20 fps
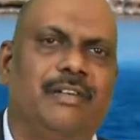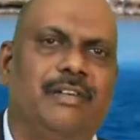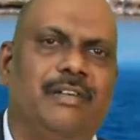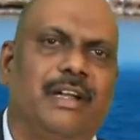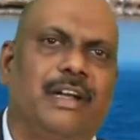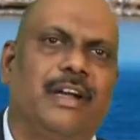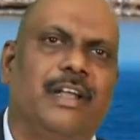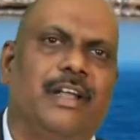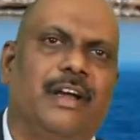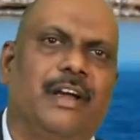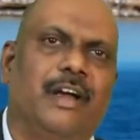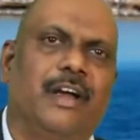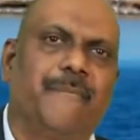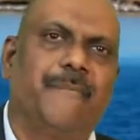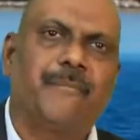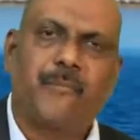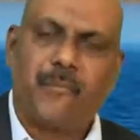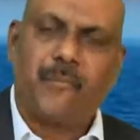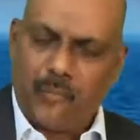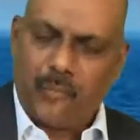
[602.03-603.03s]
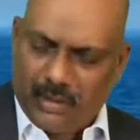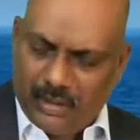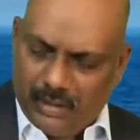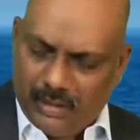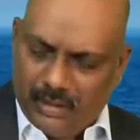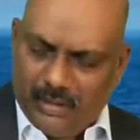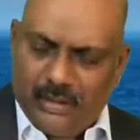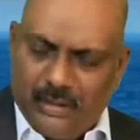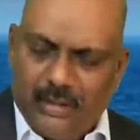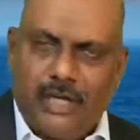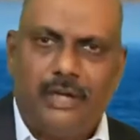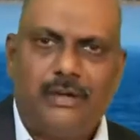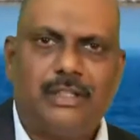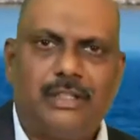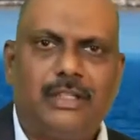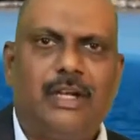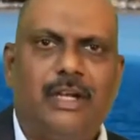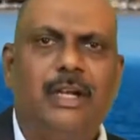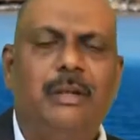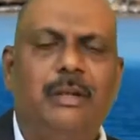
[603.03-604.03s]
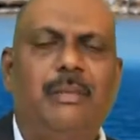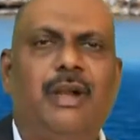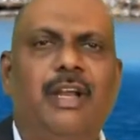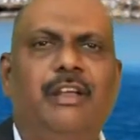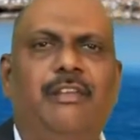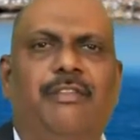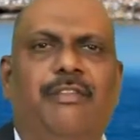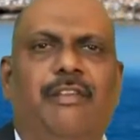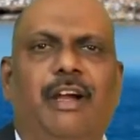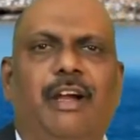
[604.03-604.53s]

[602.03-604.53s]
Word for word: Karnataka. It was early morning, 5